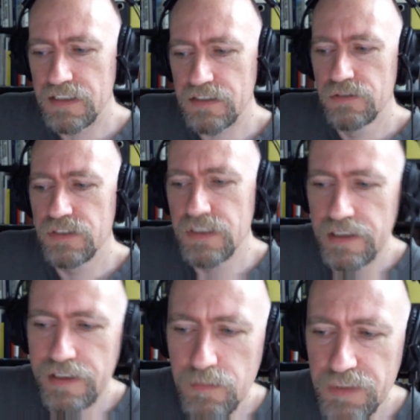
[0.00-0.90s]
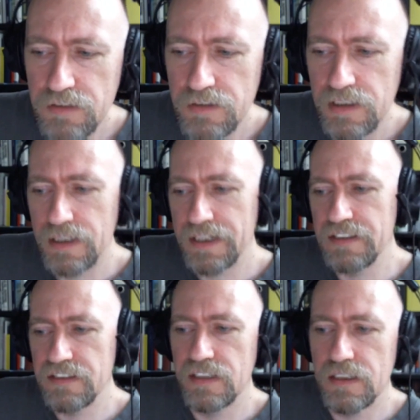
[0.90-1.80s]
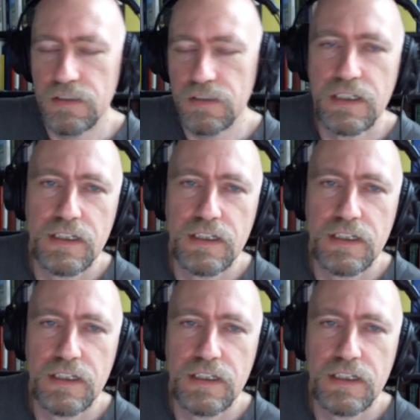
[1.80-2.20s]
continue a little bit like it is now.